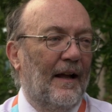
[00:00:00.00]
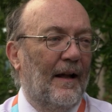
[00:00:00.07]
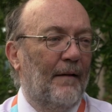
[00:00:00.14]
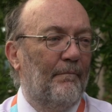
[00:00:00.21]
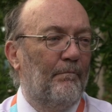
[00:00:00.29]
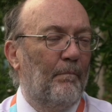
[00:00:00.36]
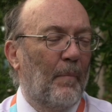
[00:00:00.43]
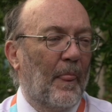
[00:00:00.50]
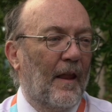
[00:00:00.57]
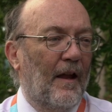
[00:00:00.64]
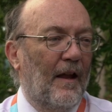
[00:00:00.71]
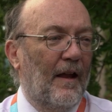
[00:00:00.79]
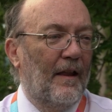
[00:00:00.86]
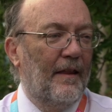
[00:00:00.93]
Um,
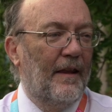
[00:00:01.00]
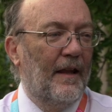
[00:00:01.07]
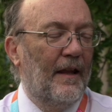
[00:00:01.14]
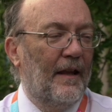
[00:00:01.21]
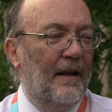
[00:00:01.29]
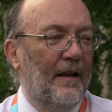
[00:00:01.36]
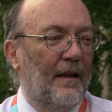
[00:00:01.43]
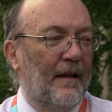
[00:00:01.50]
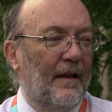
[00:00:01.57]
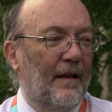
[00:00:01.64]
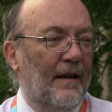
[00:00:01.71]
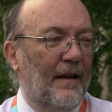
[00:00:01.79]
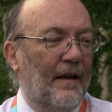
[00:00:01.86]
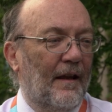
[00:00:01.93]
the
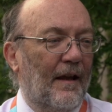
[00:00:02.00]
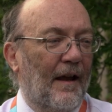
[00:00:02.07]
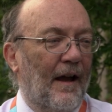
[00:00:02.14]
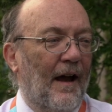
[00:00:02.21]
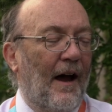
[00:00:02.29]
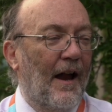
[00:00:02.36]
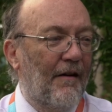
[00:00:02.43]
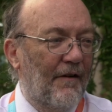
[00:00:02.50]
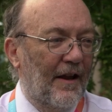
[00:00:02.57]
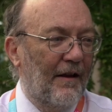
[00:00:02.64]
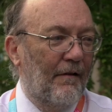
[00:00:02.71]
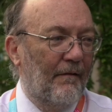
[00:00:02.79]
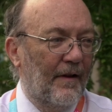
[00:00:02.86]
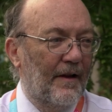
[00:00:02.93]

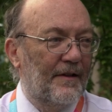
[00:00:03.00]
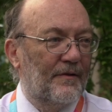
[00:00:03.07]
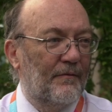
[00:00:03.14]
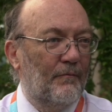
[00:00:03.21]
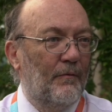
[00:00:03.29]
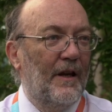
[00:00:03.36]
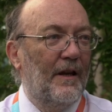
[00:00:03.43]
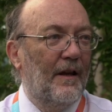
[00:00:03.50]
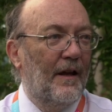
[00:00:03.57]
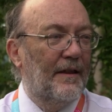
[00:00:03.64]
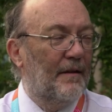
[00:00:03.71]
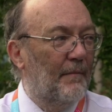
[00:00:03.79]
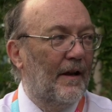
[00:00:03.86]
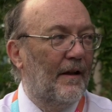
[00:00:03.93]
irony of it is we,
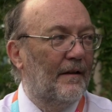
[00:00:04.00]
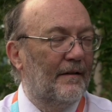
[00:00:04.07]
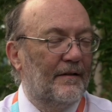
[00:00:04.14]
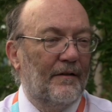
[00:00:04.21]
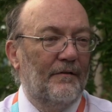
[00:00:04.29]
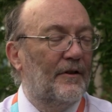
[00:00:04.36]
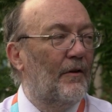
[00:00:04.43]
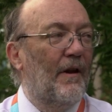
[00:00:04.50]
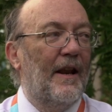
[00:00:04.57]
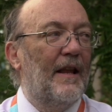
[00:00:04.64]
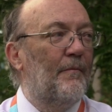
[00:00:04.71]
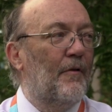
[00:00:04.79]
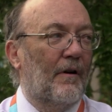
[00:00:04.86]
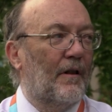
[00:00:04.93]
at the minute, don't do
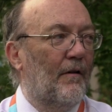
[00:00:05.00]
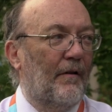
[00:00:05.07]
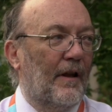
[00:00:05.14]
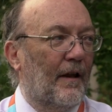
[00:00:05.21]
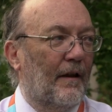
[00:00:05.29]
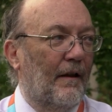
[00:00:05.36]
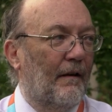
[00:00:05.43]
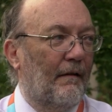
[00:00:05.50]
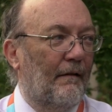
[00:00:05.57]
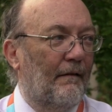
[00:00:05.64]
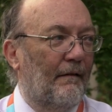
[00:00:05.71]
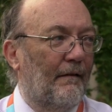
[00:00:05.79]
any more cloning here.